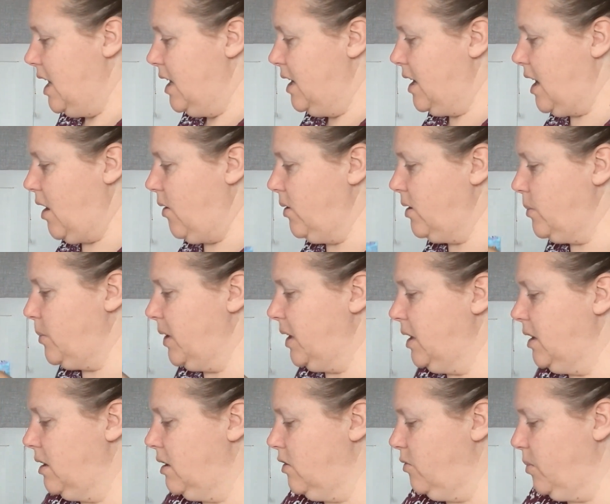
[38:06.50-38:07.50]
Now, at the
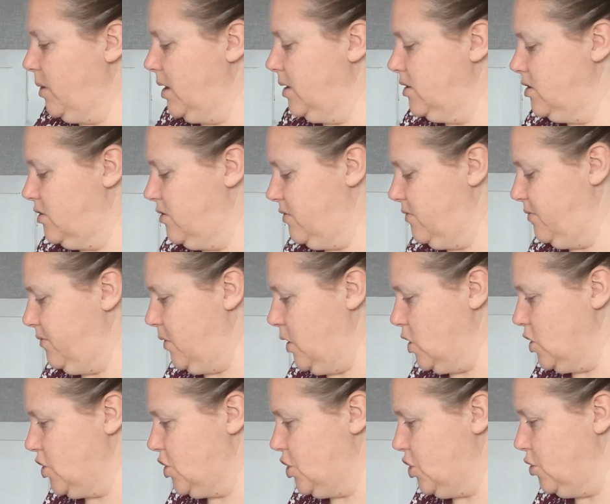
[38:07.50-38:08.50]
beginning of my
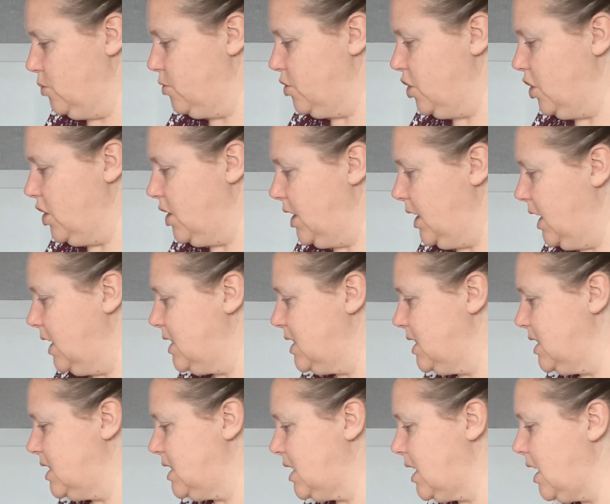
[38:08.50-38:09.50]
Flosstube journey, I
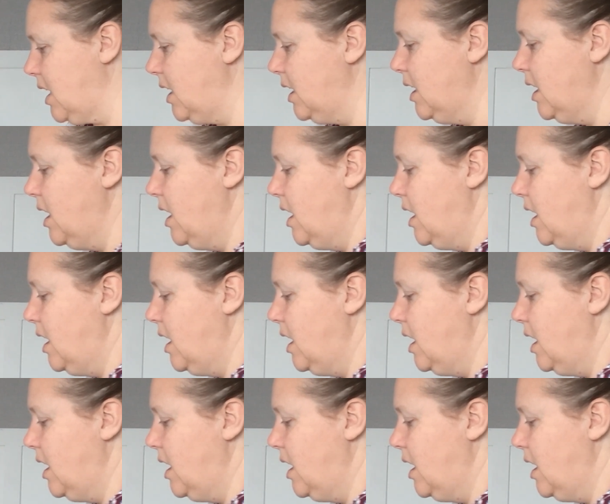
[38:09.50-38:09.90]
did say